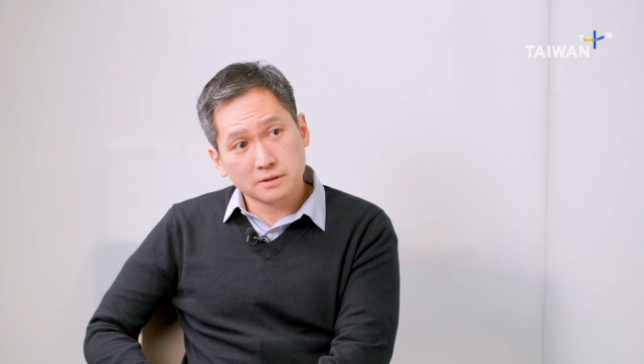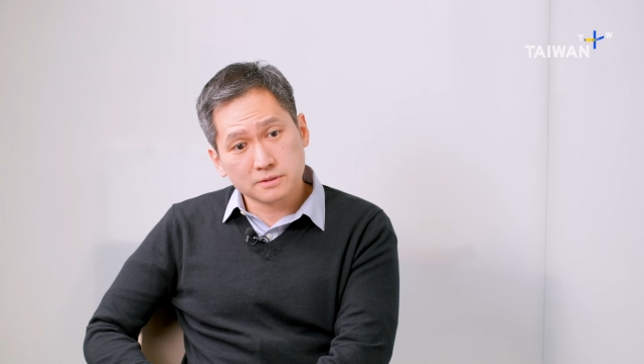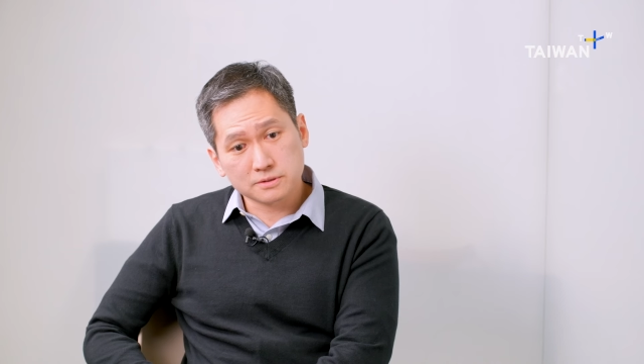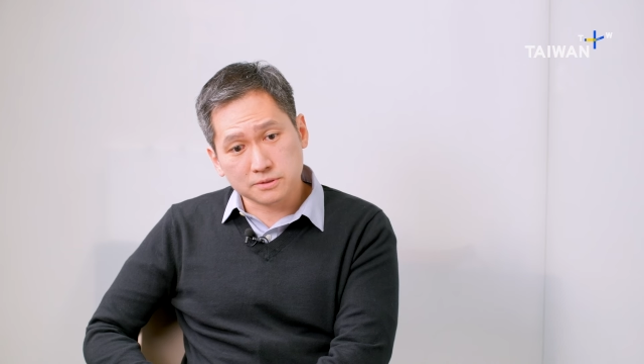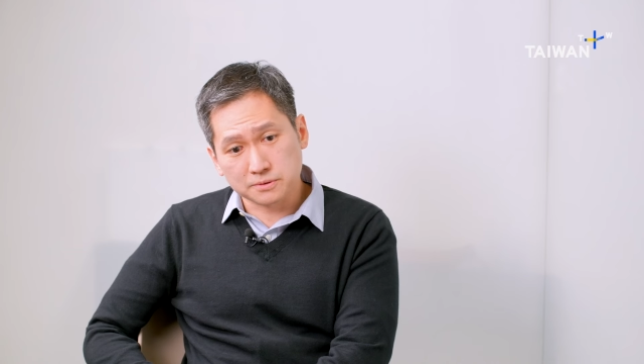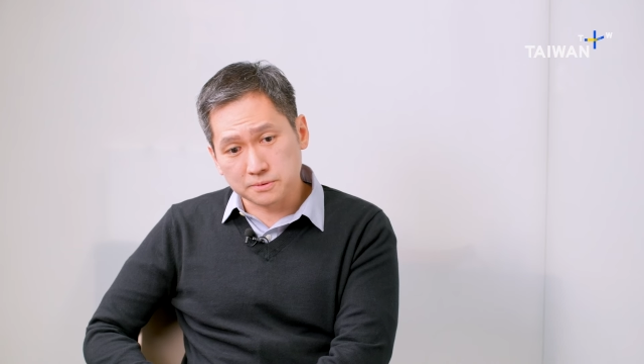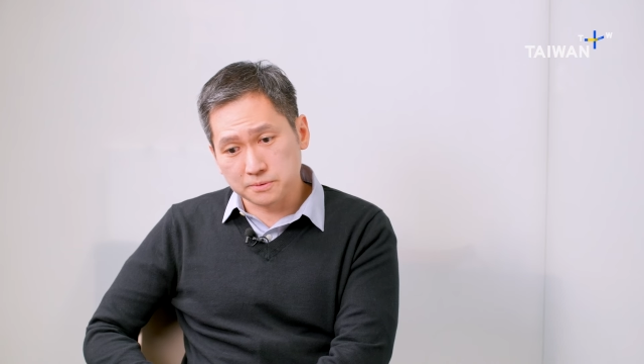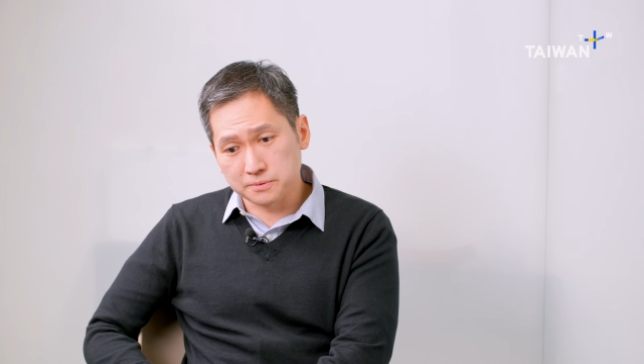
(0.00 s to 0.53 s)

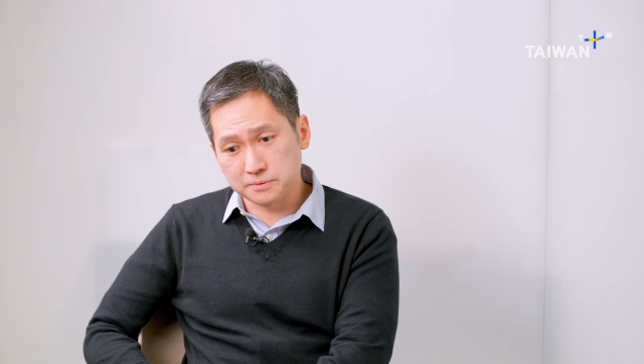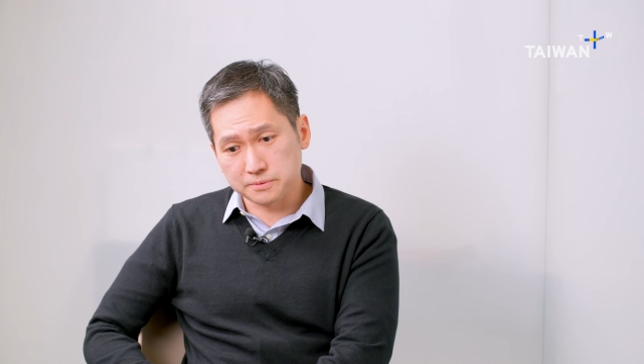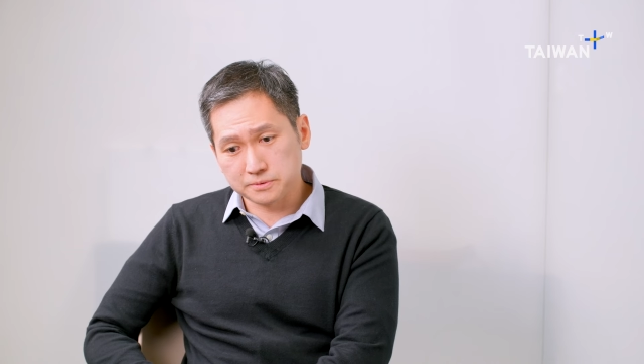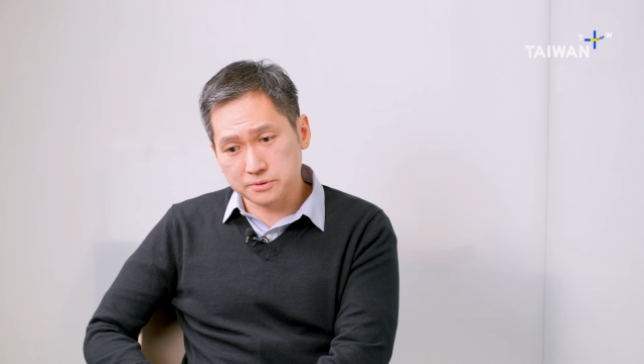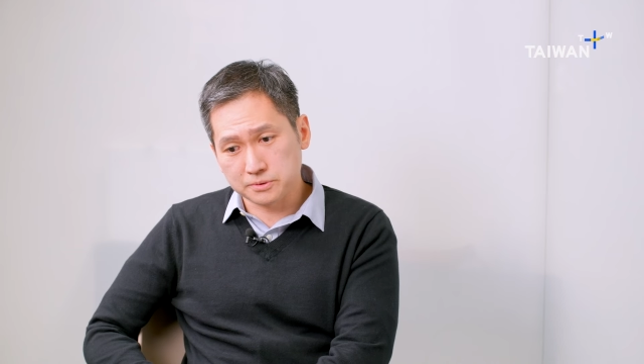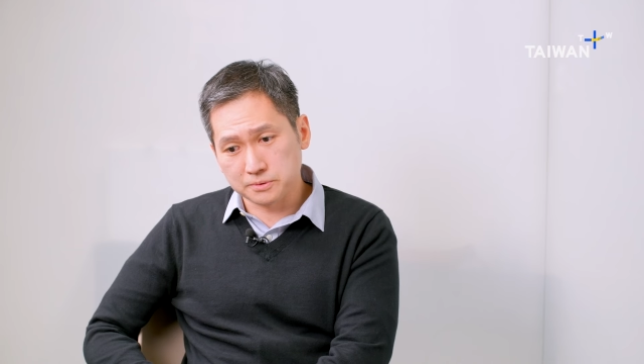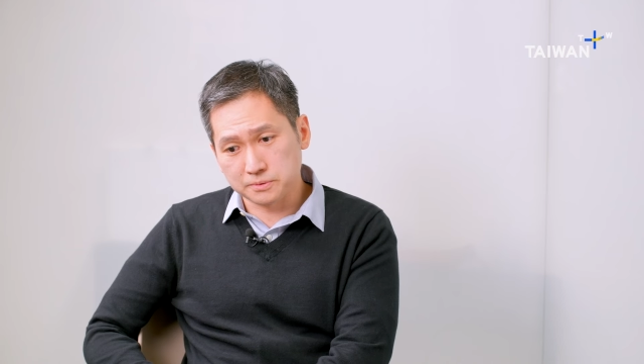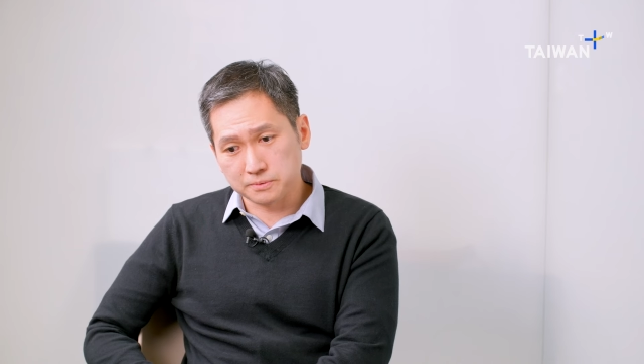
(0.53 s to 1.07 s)
to
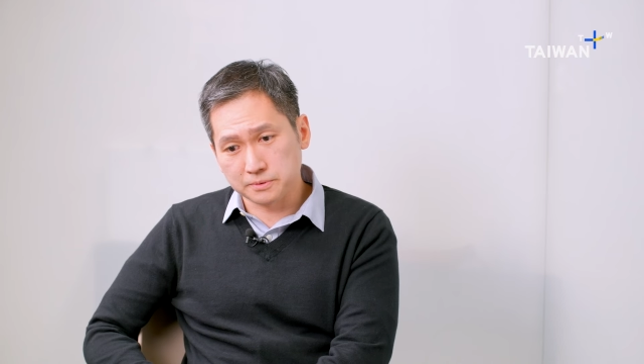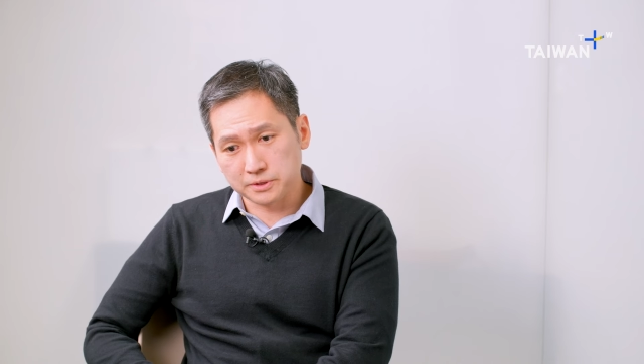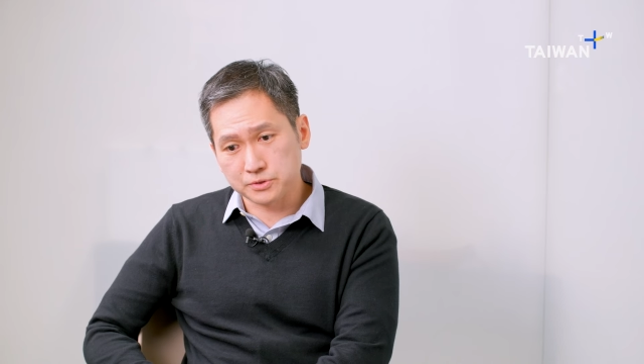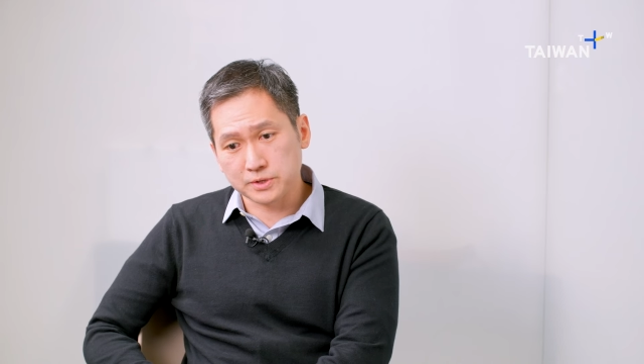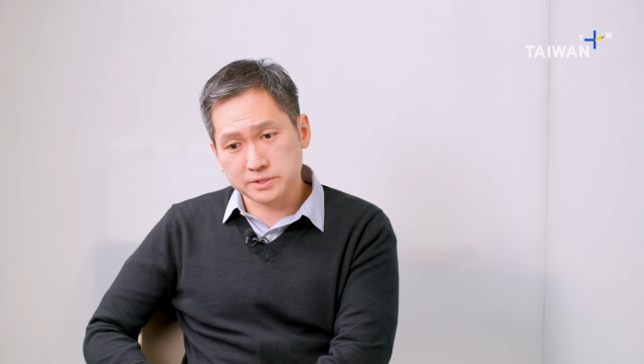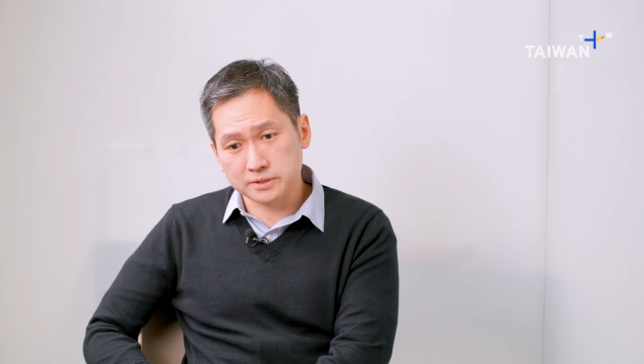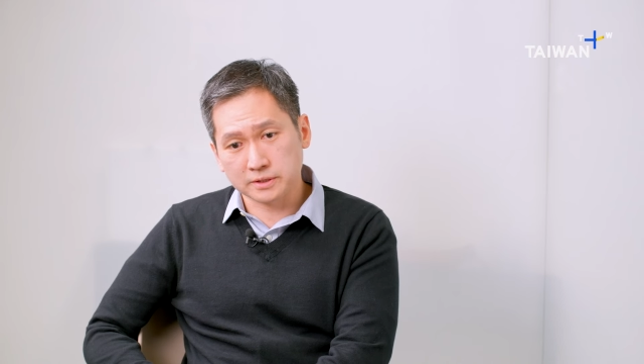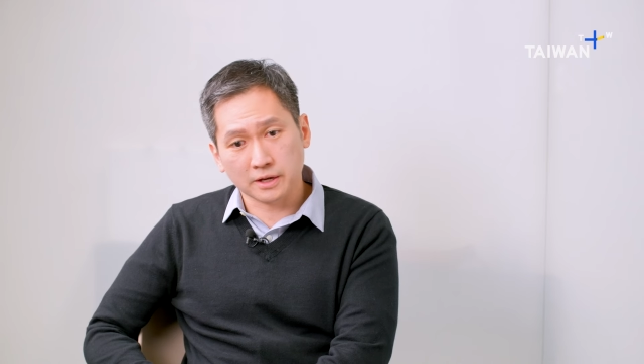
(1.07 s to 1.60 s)

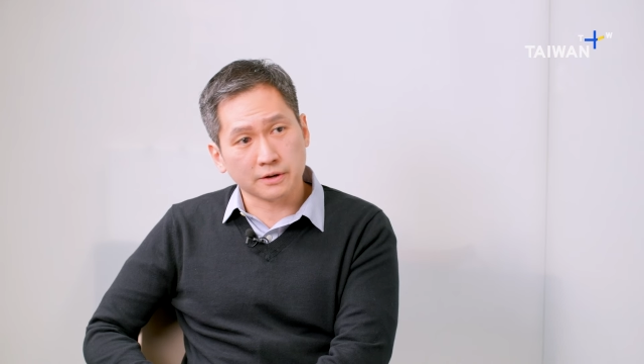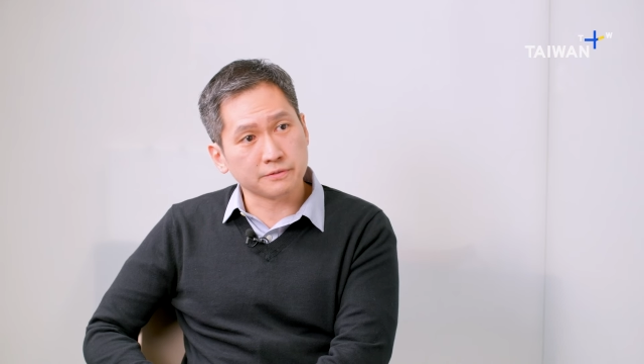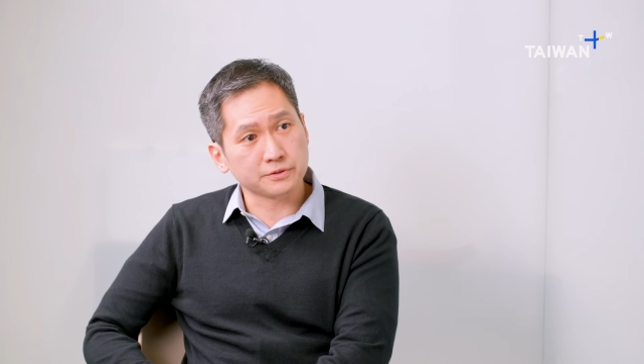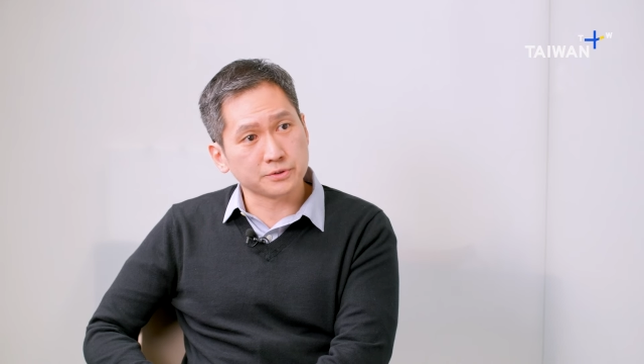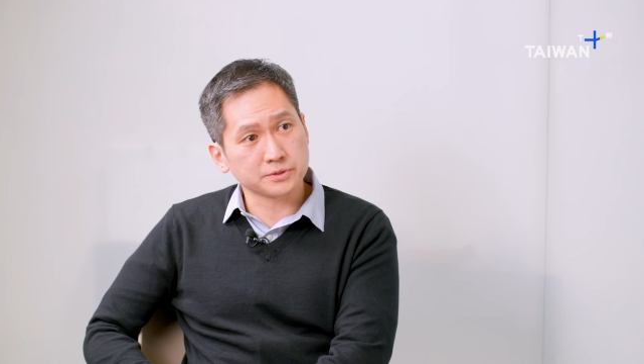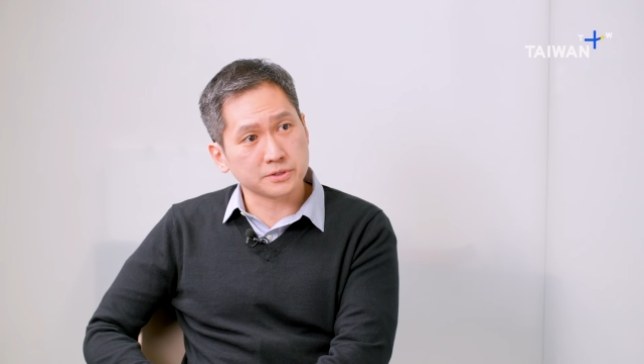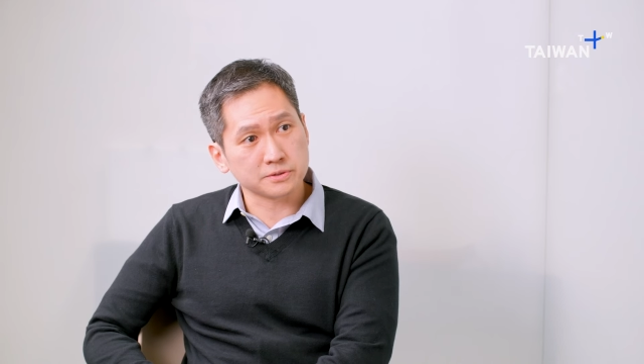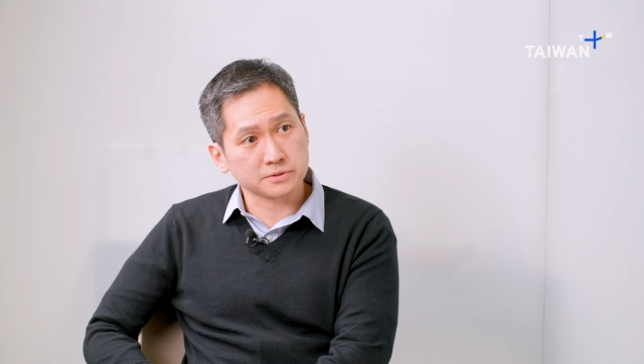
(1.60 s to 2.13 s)
address a lot of
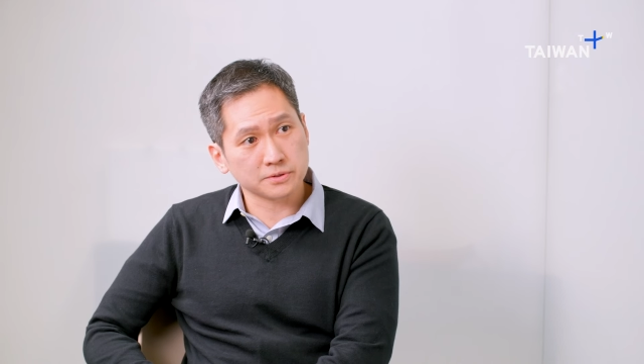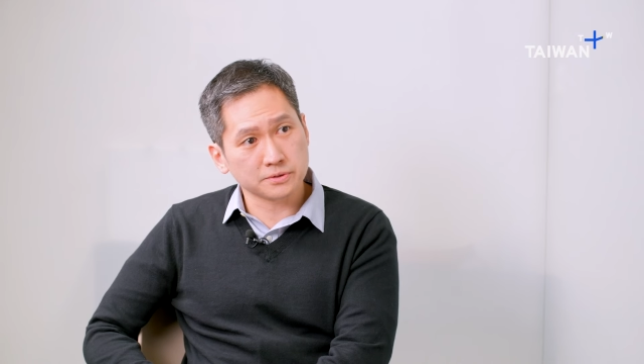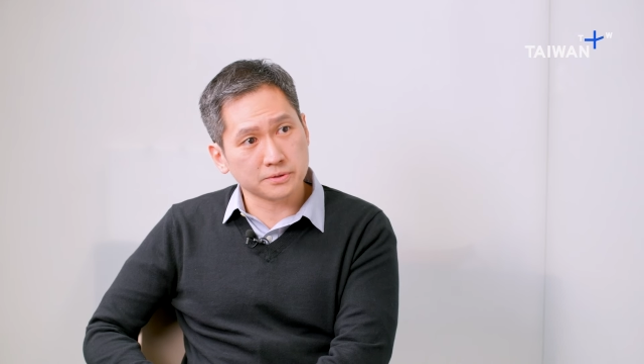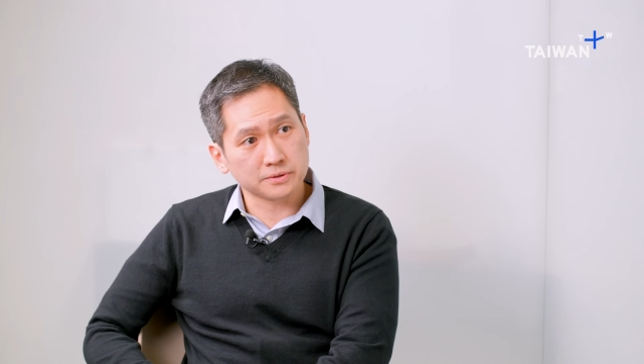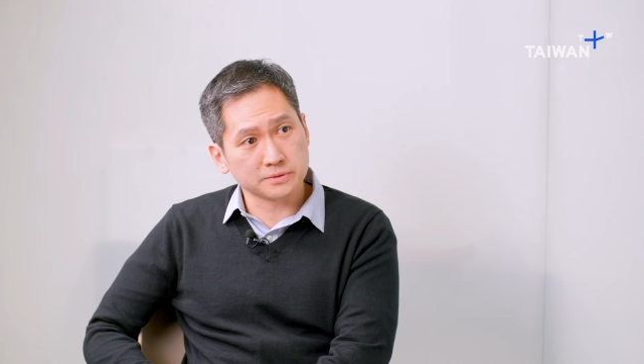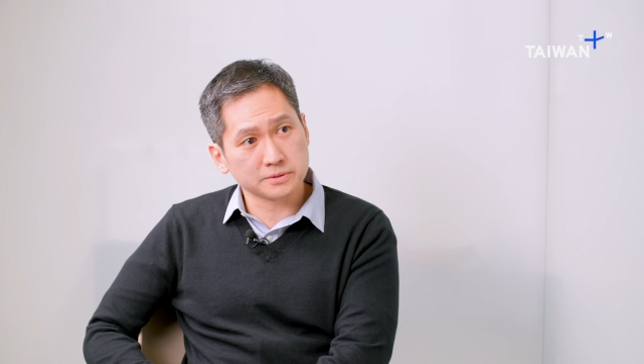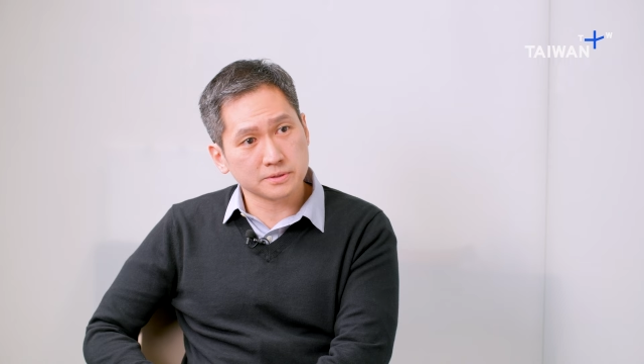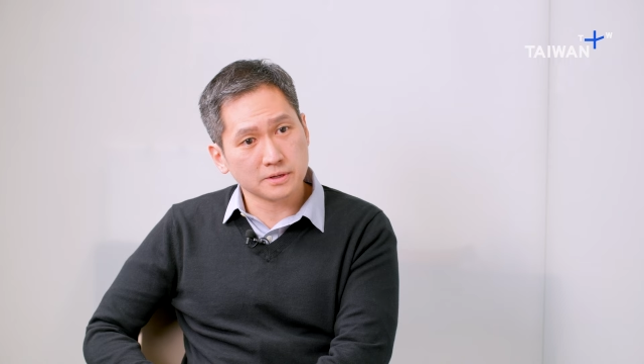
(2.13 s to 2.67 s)
those
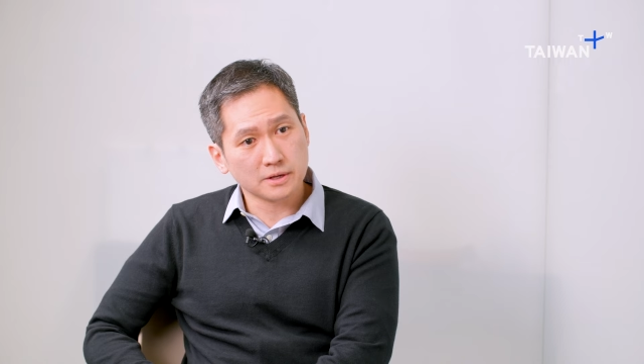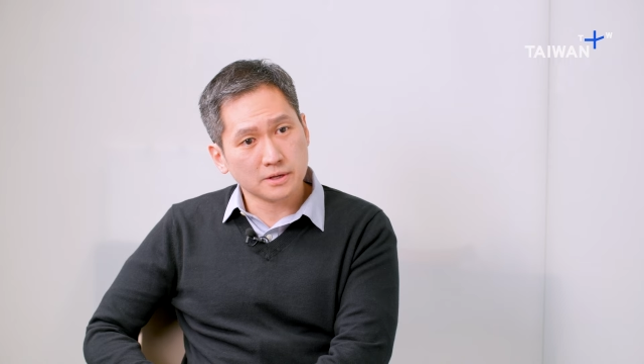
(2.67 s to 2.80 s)
concerns,